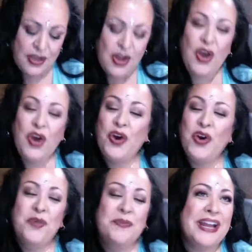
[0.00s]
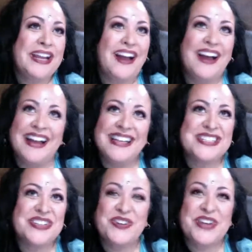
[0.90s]
Oh my
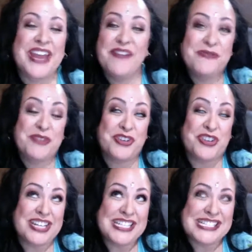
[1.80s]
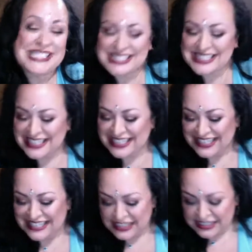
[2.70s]
gosh. Okay, of course.
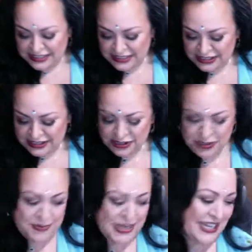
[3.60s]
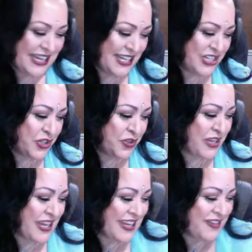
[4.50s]
Oh my gosh.
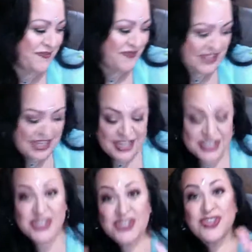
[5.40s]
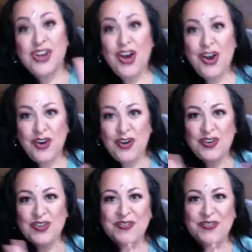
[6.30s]
Okay. So,